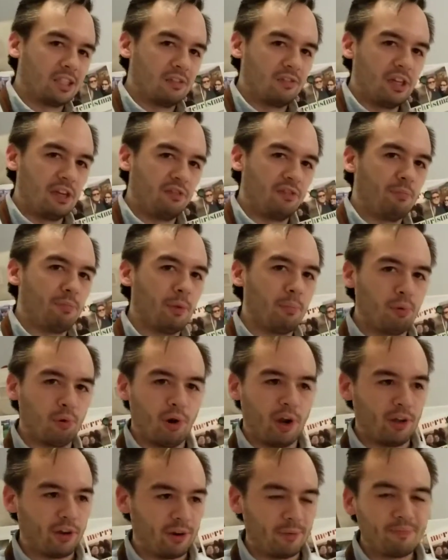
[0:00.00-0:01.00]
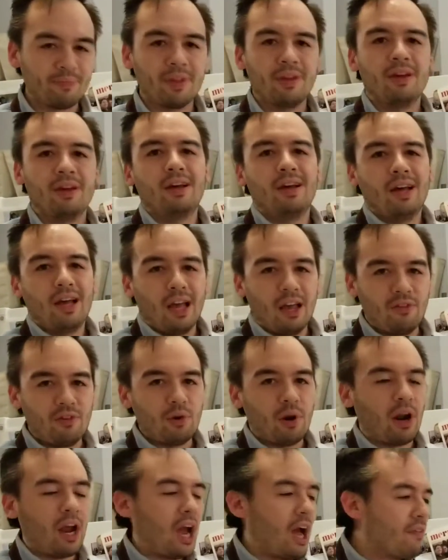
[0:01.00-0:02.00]
of heat from the broiler. If
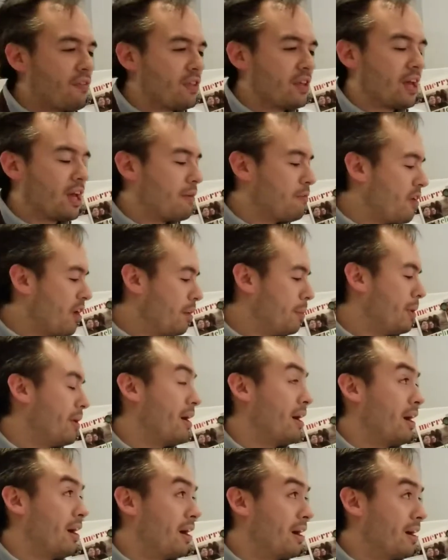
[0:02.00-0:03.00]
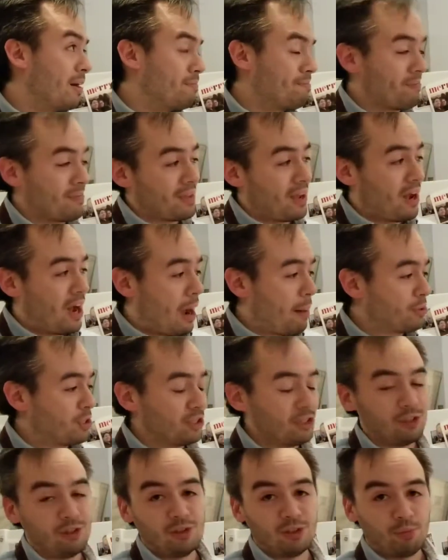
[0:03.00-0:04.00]
you have the available option
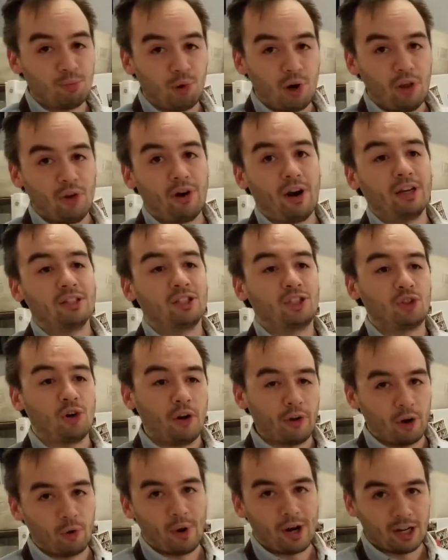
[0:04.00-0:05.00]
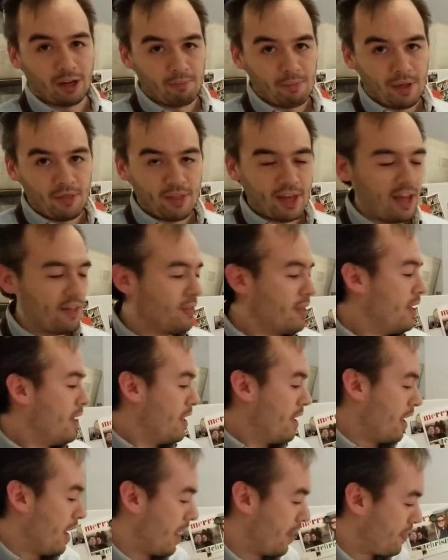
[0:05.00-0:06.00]
to use a broiler, I strongly recommend that.
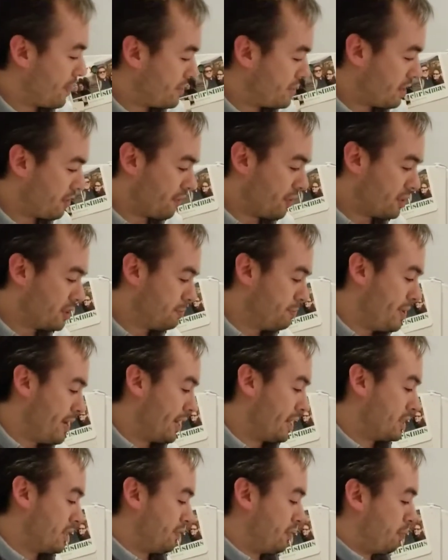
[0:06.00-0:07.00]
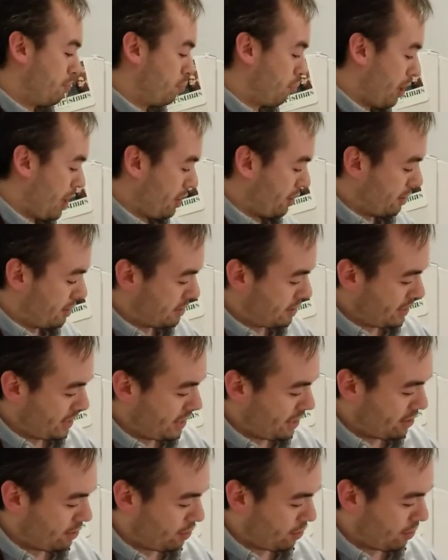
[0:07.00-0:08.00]
The difference being is if your broiler is
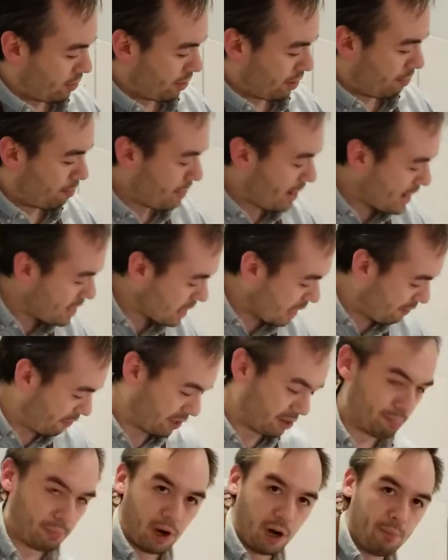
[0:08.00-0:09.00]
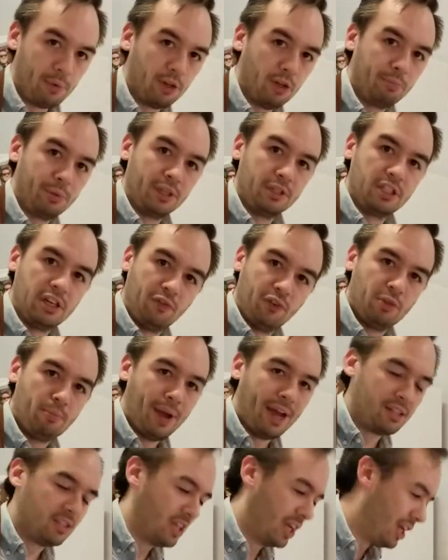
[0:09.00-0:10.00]
in your main oven compartment, will be different than
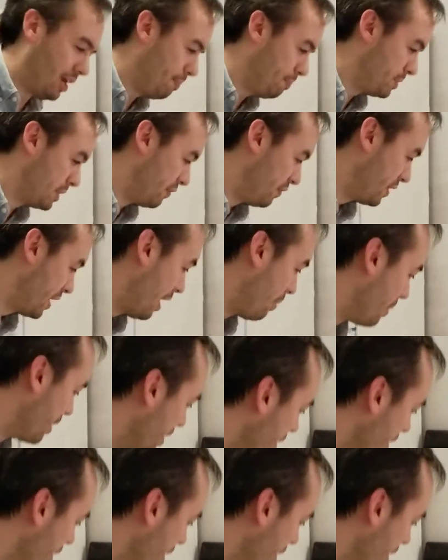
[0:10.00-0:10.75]
my setup. So if you come in